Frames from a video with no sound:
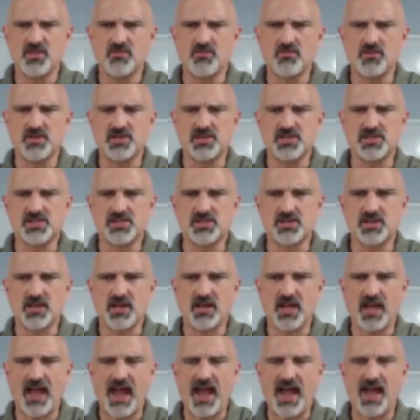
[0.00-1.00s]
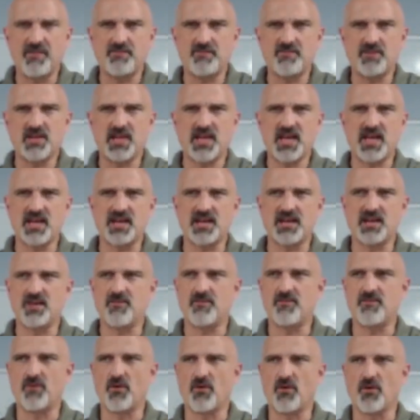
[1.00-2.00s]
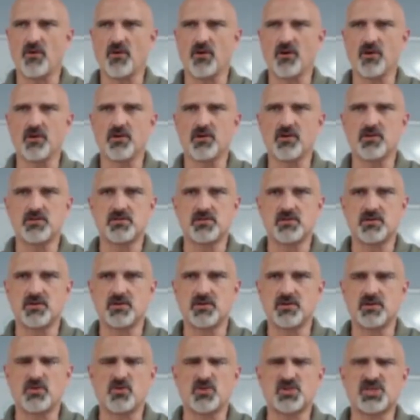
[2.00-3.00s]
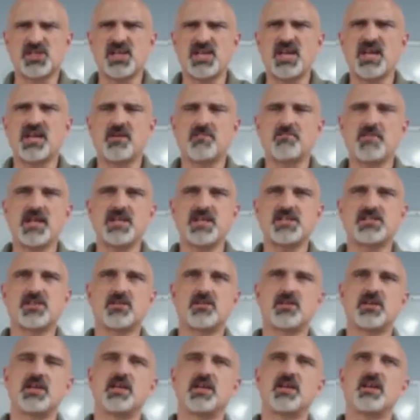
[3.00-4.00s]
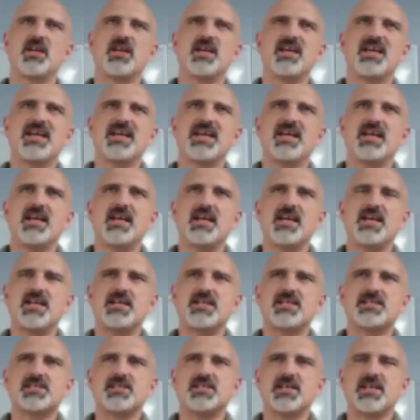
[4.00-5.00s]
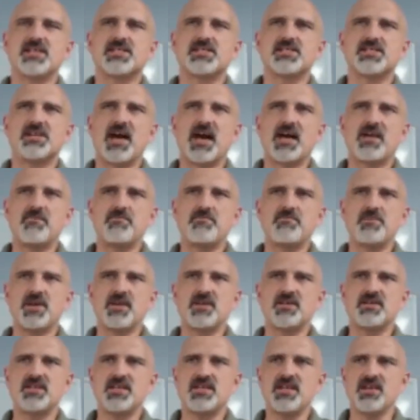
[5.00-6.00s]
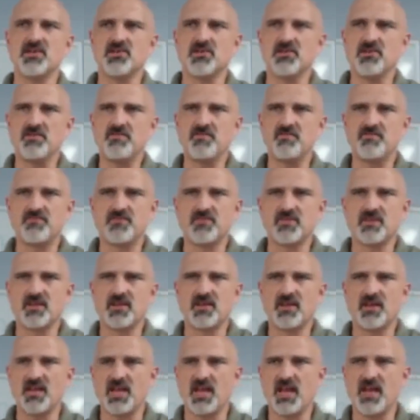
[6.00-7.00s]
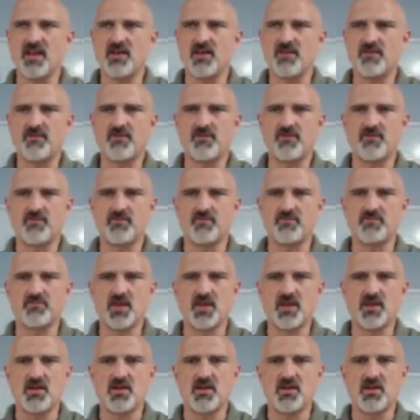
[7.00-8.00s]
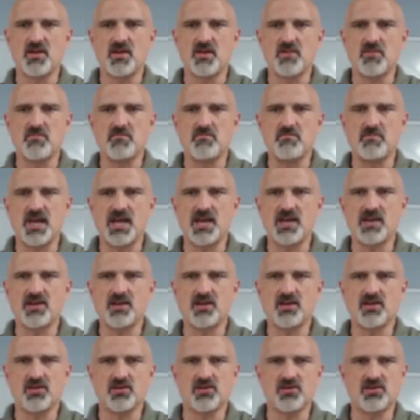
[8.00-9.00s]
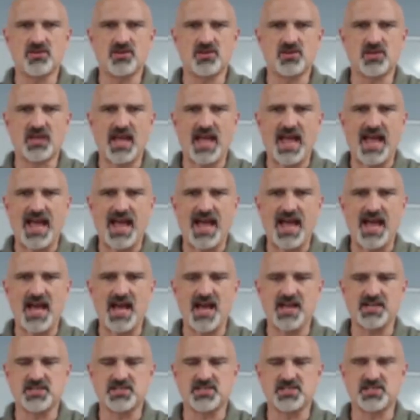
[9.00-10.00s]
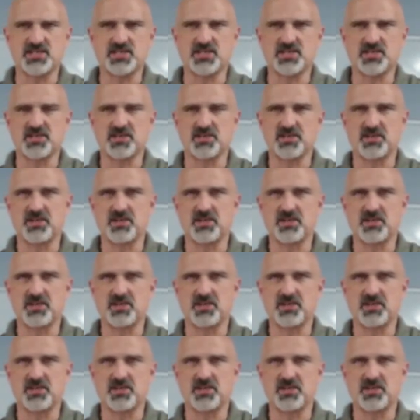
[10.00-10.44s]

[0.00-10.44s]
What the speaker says: was advocating for, or saying basically, it's not a big deal if men look at